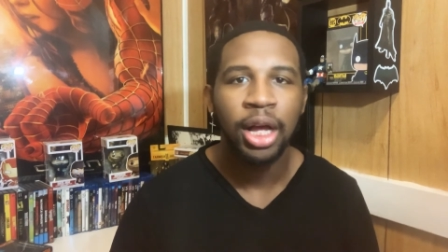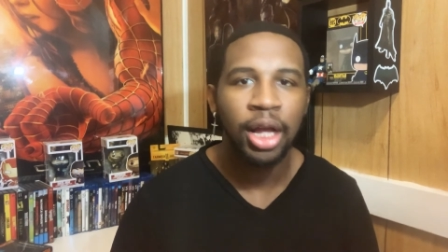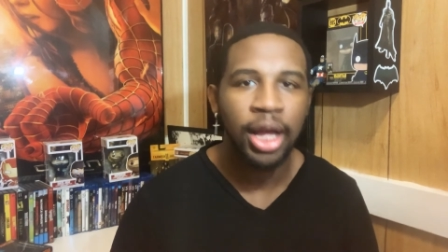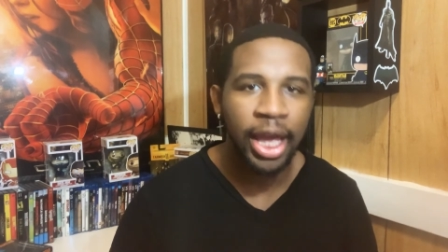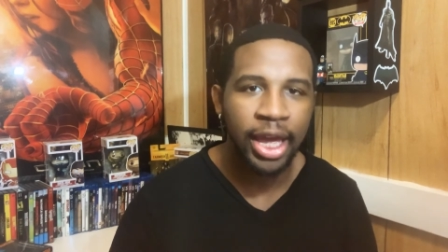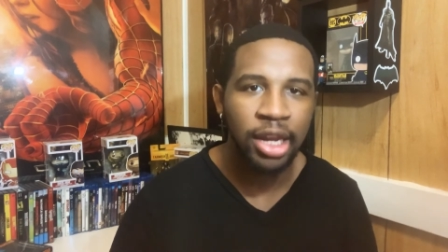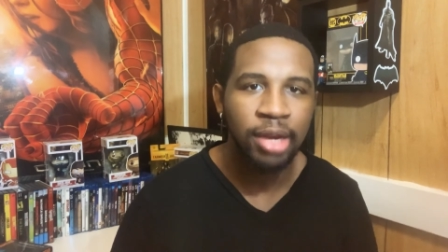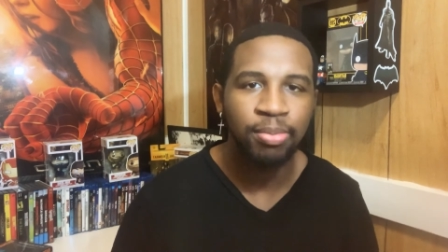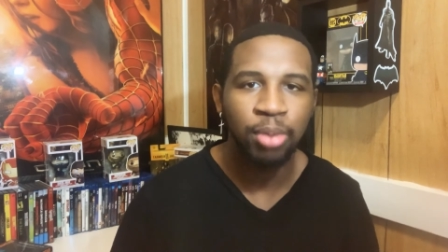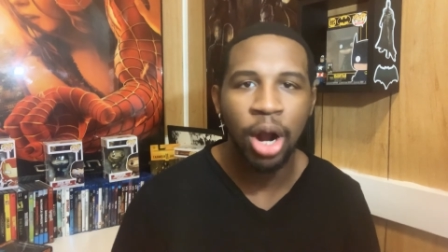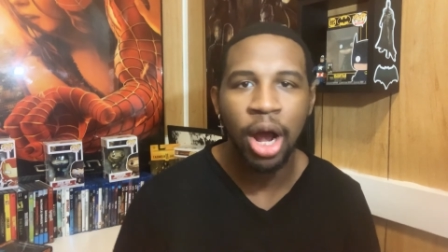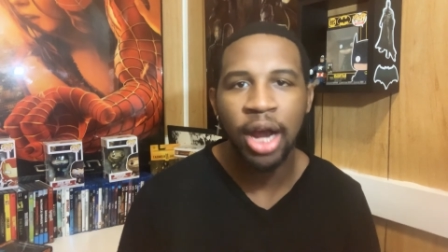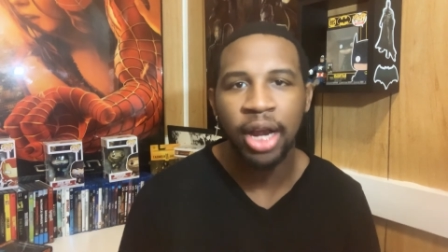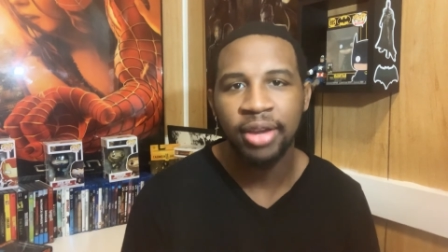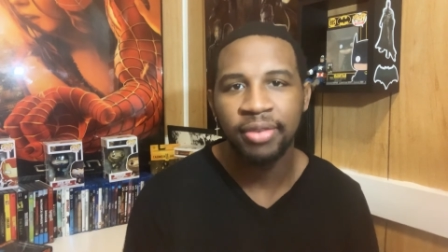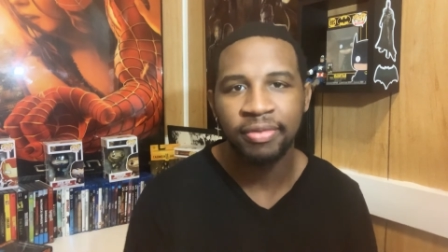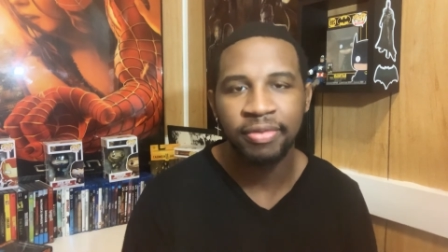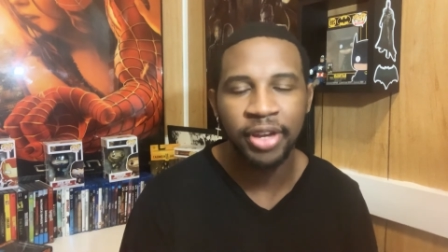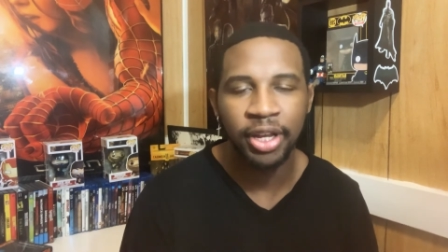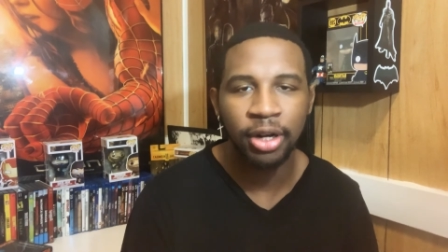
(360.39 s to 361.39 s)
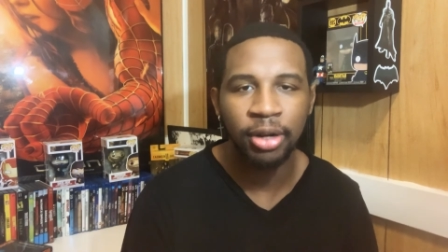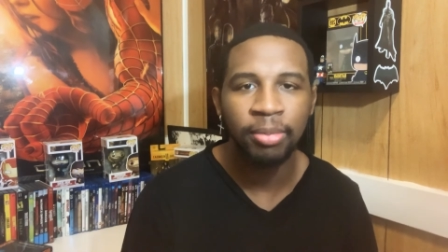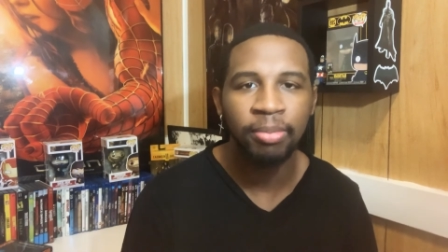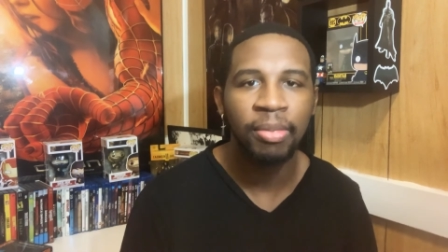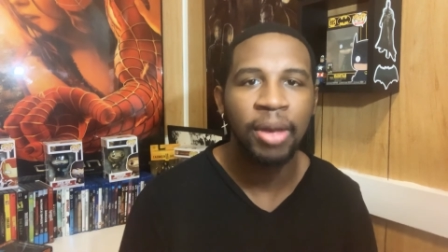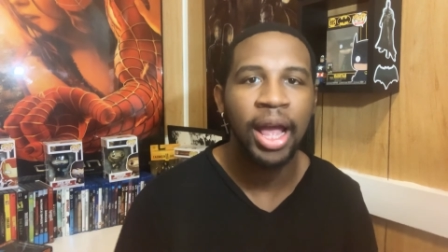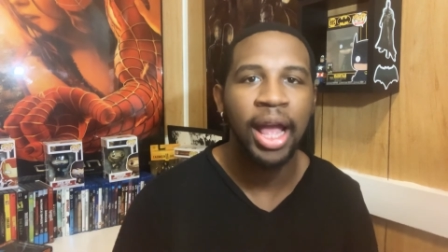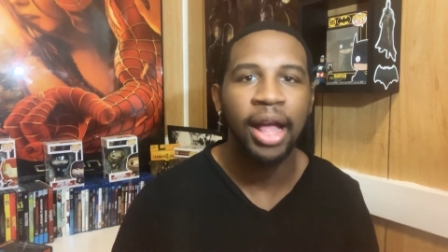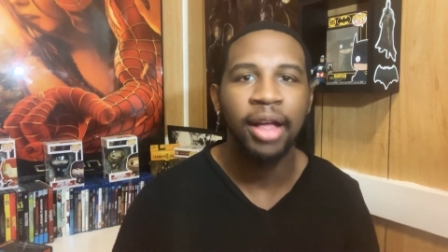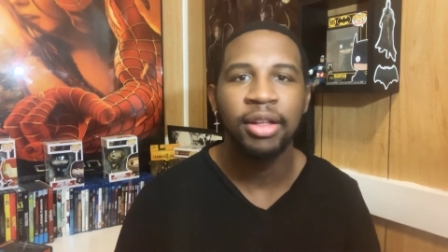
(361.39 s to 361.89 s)
Eddie Brock and
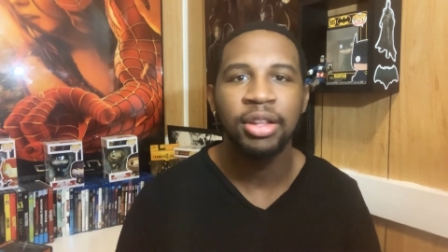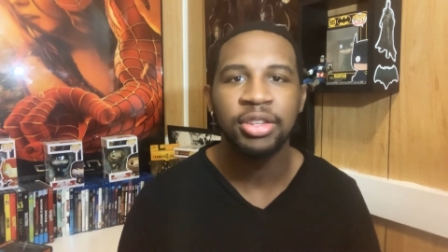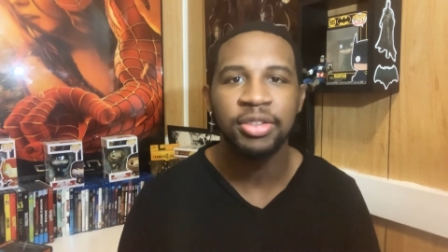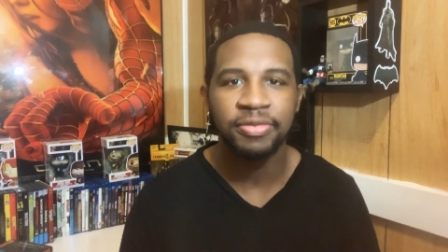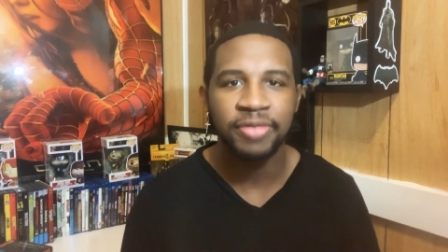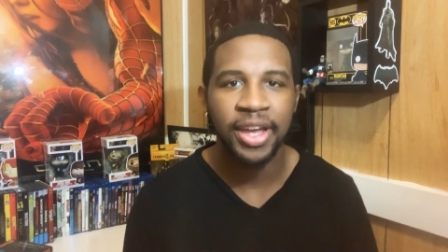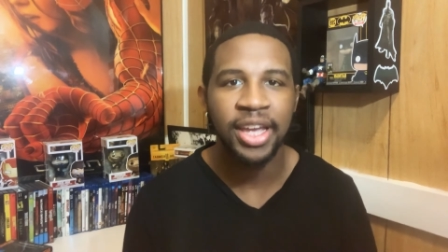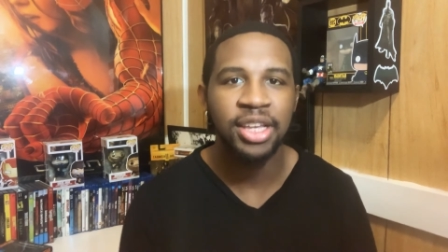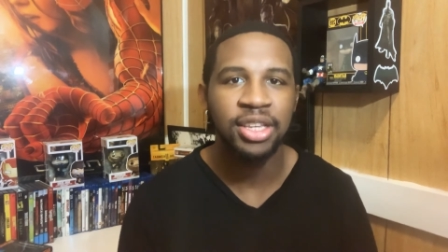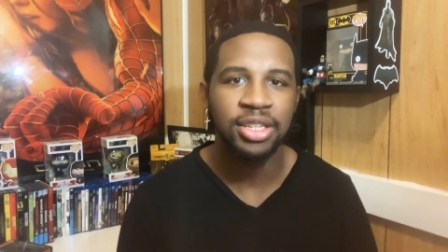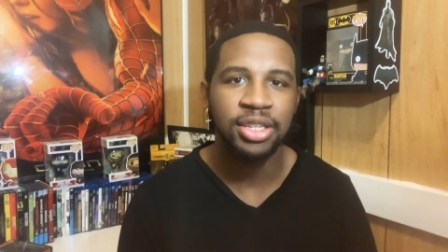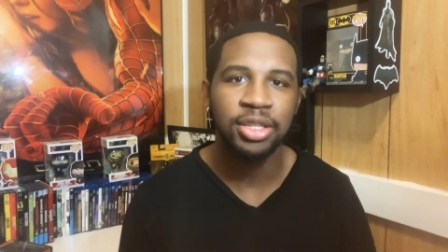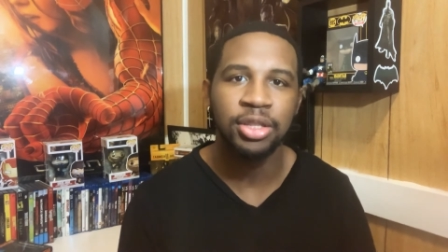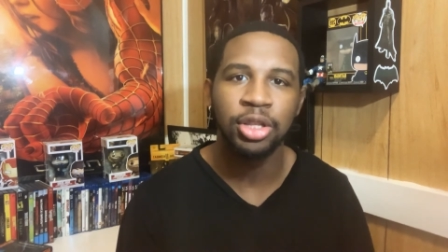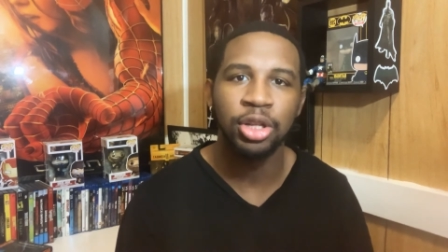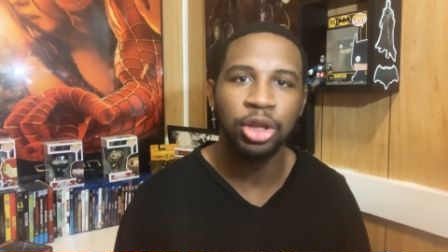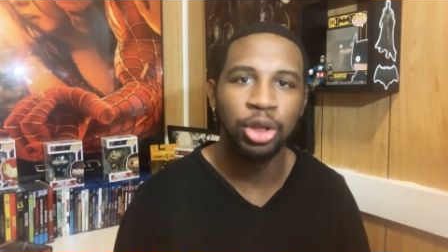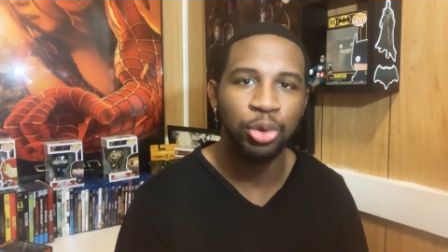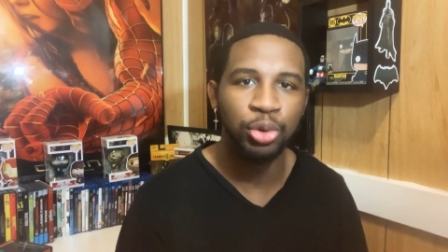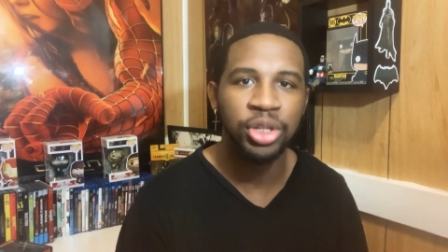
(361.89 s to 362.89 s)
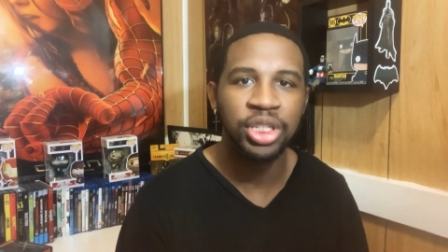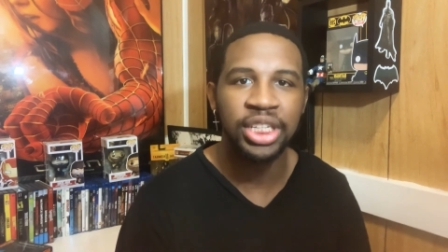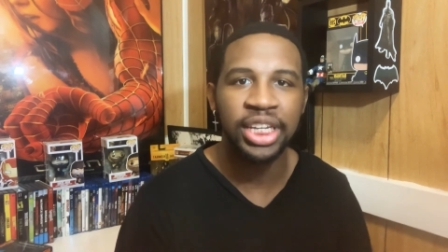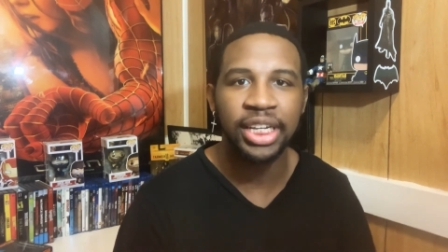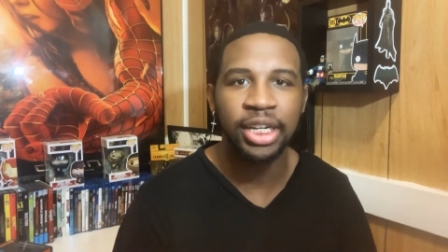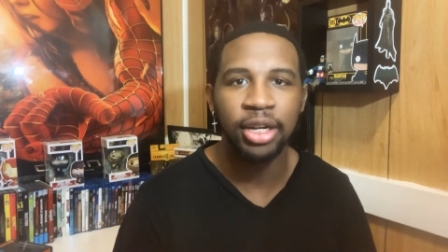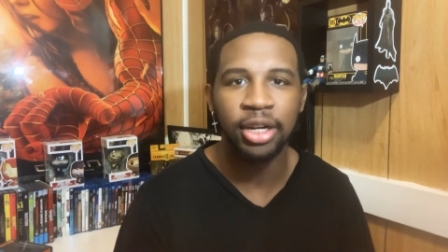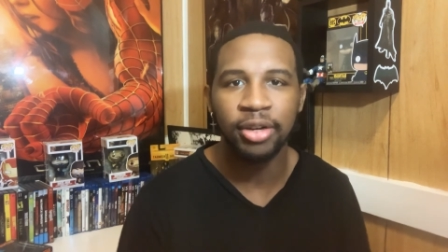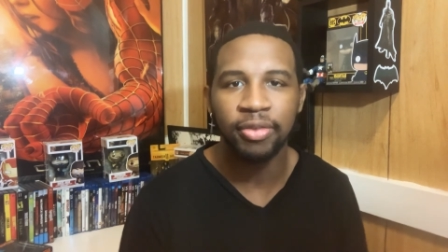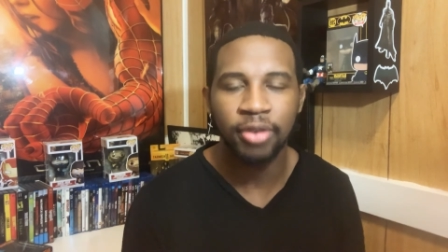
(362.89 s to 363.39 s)
Venom to face the
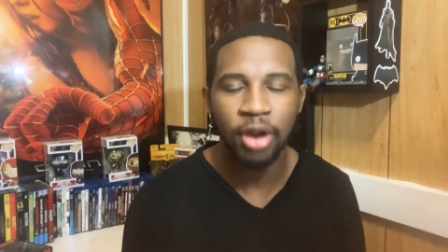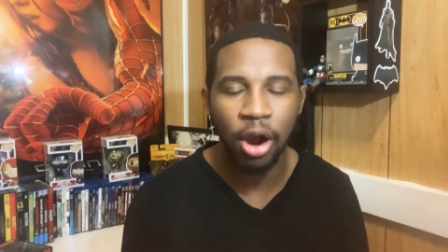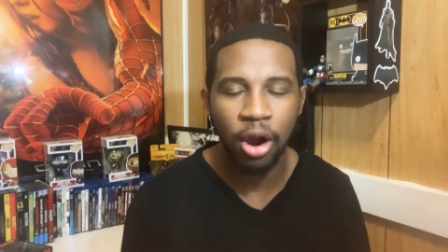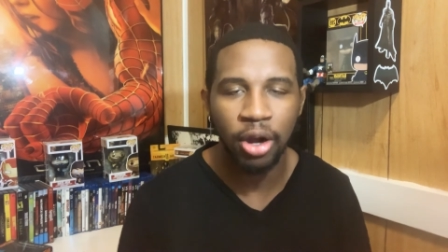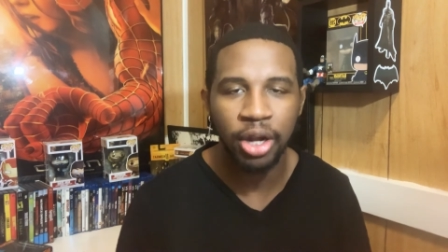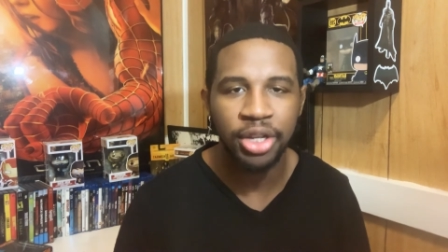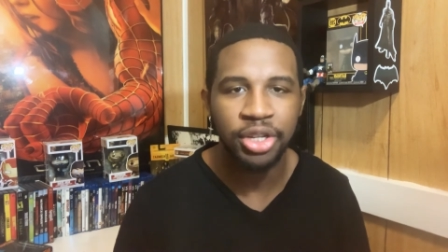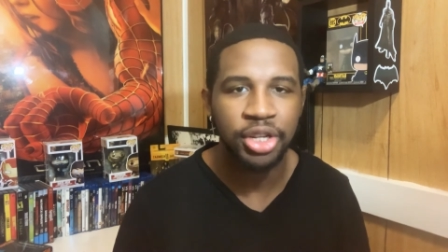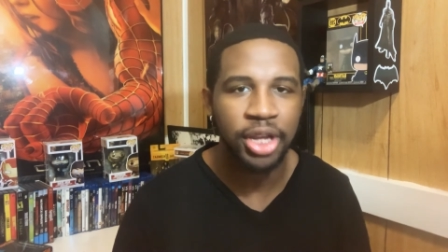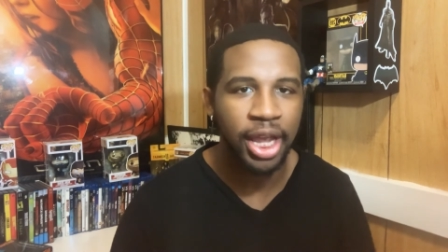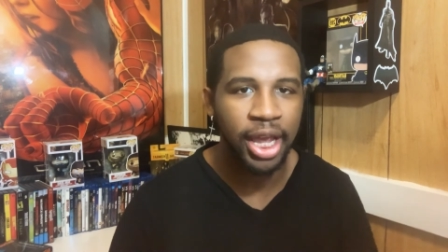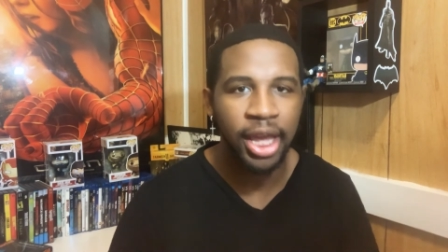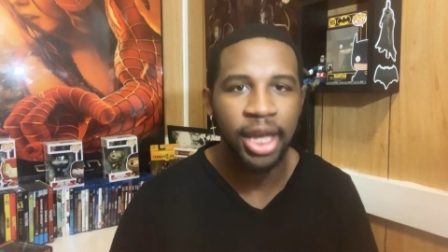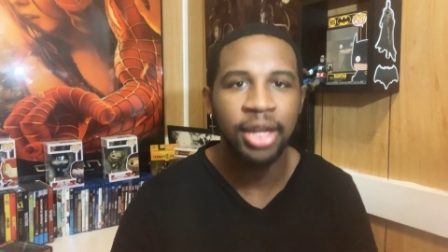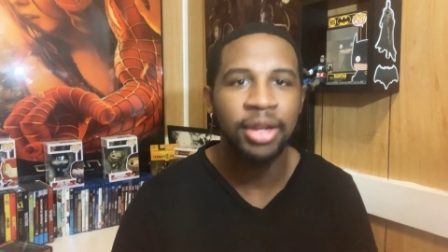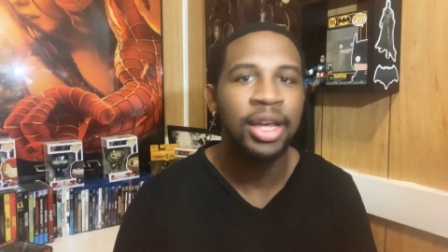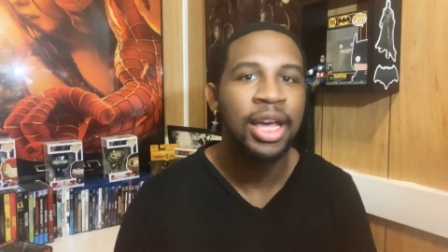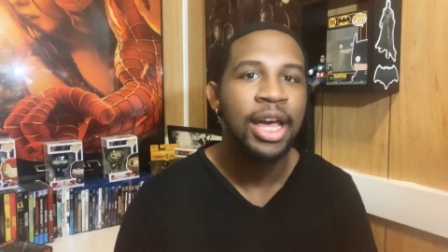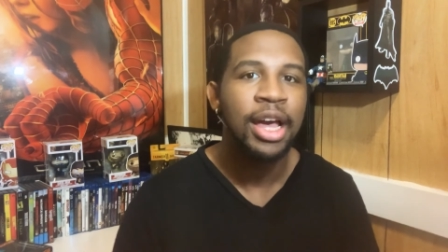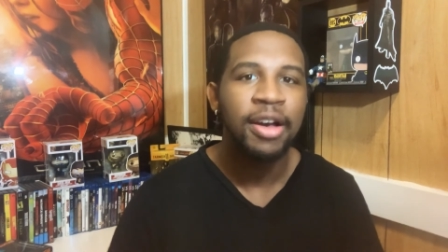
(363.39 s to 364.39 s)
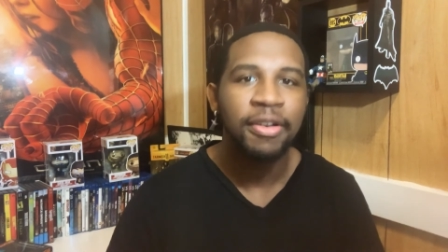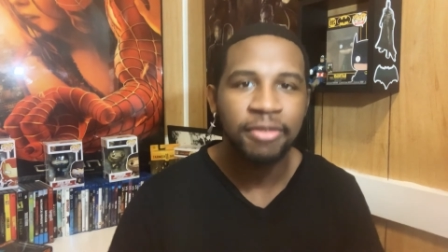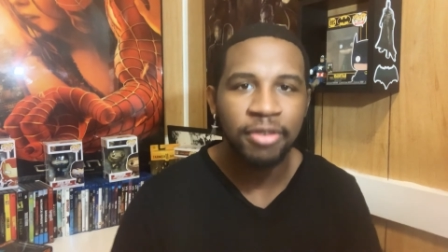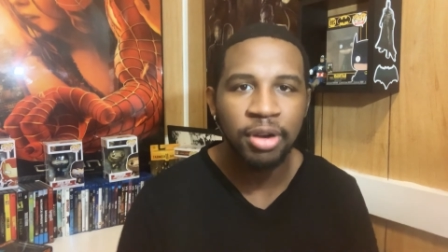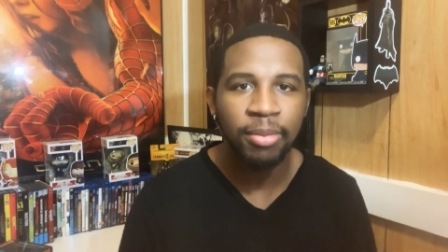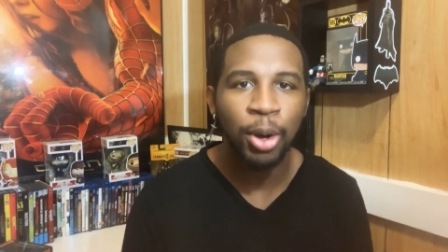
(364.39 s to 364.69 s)
lunatic of Carnage. And for the